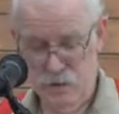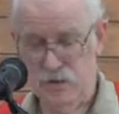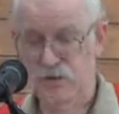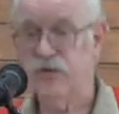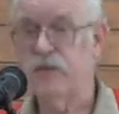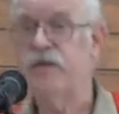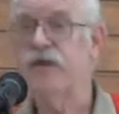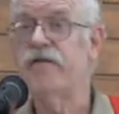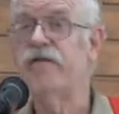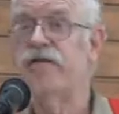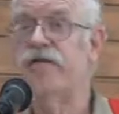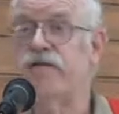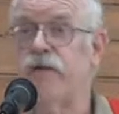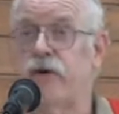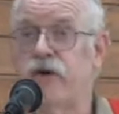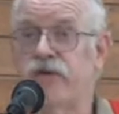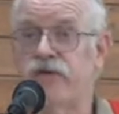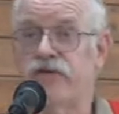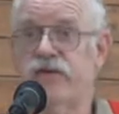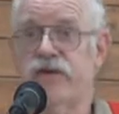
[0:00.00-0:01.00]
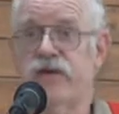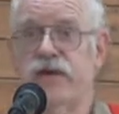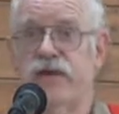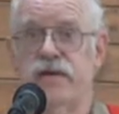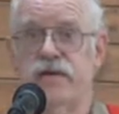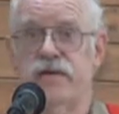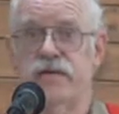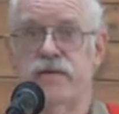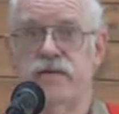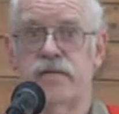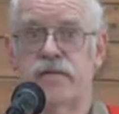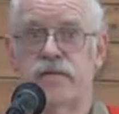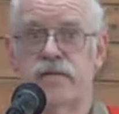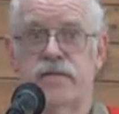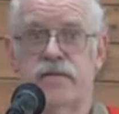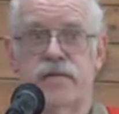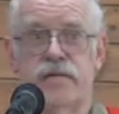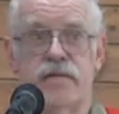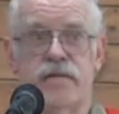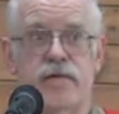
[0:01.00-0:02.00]
to be fortunate
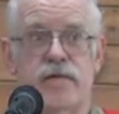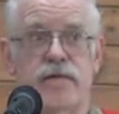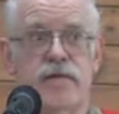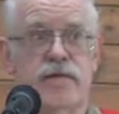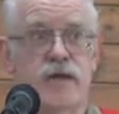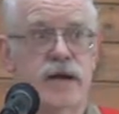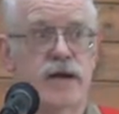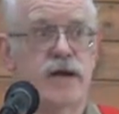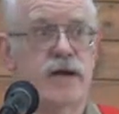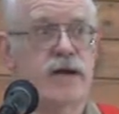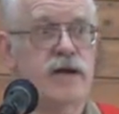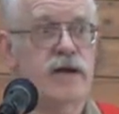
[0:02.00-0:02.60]
than it